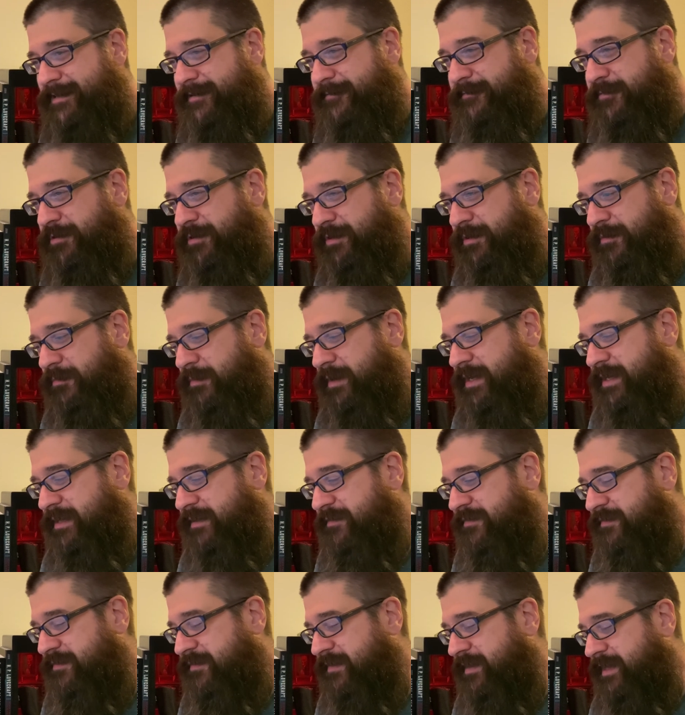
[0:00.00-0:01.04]
Or what
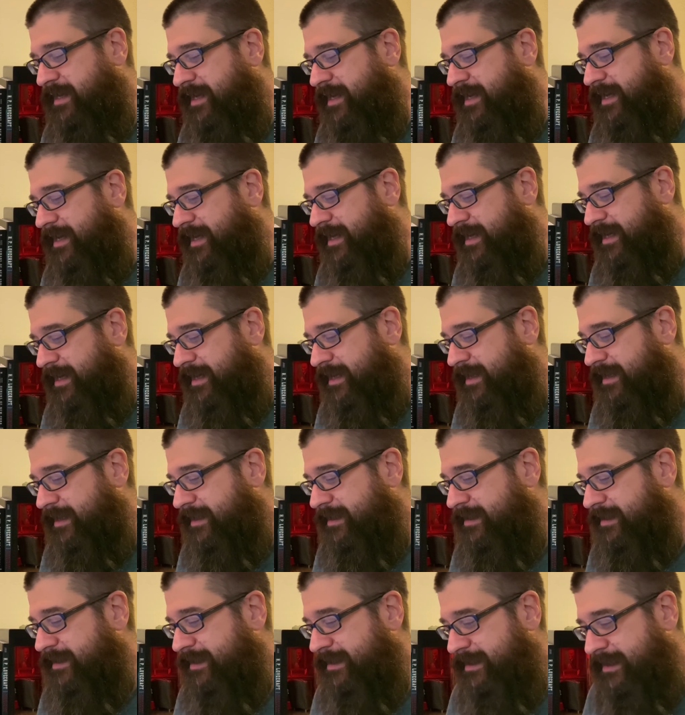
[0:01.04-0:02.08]
if,
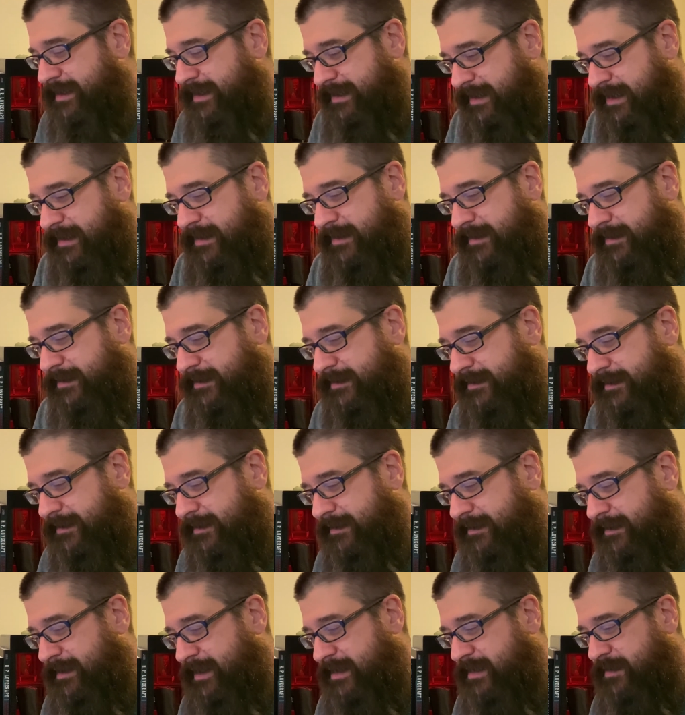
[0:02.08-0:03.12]
in the
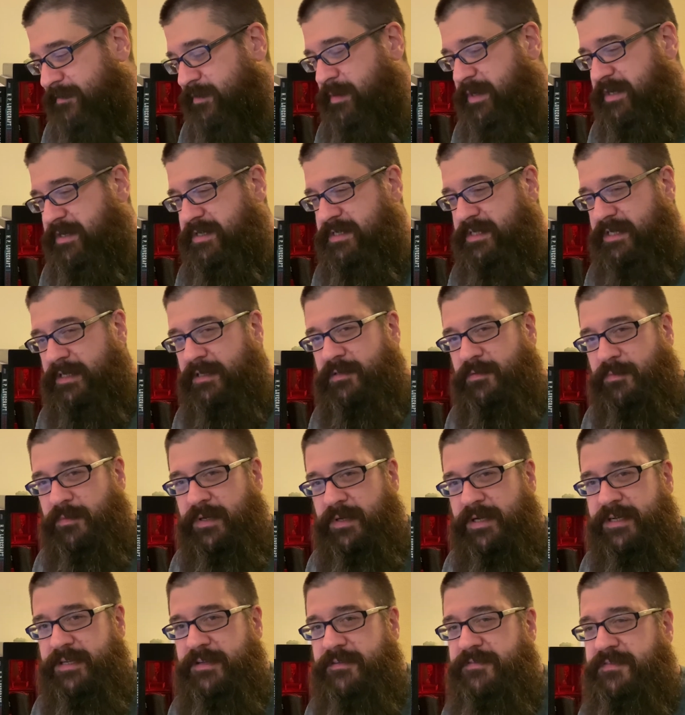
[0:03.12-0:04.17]
case of Quitters Inc.,
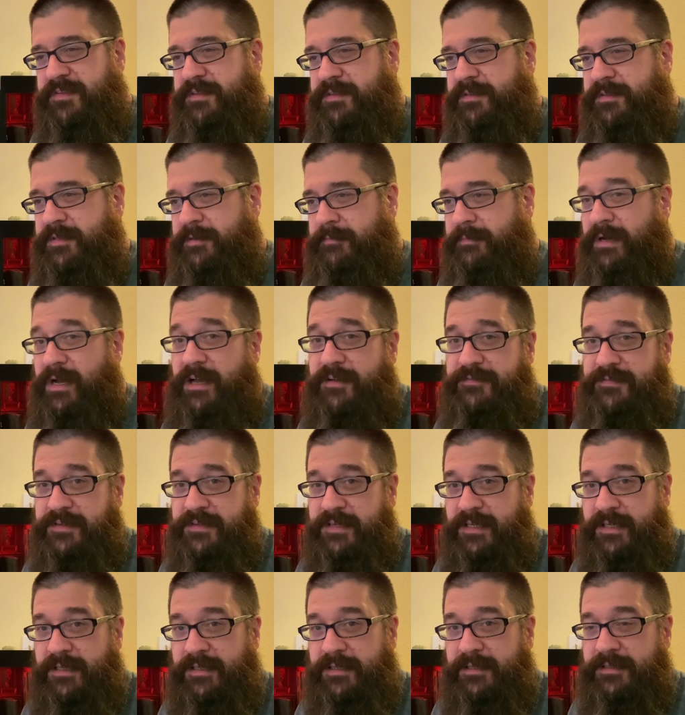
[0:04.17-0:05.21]
what if the
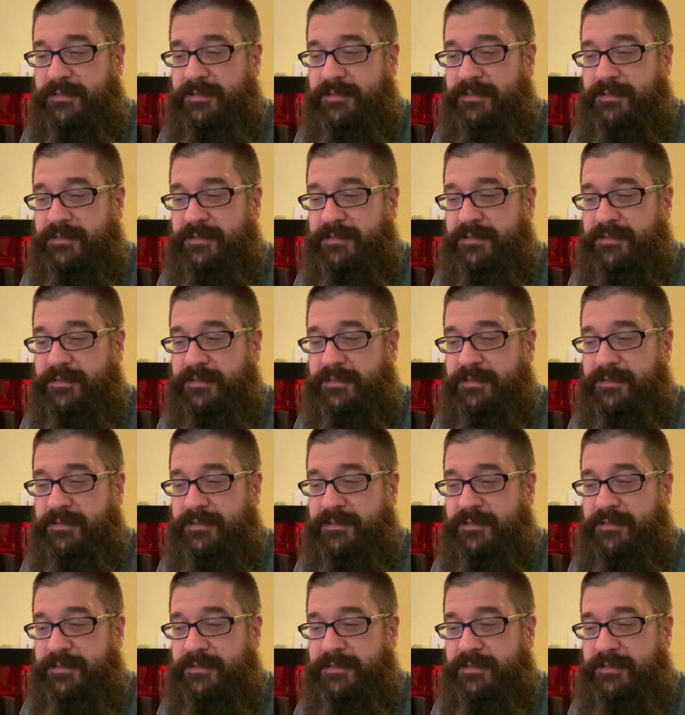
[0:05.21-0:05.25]
mafia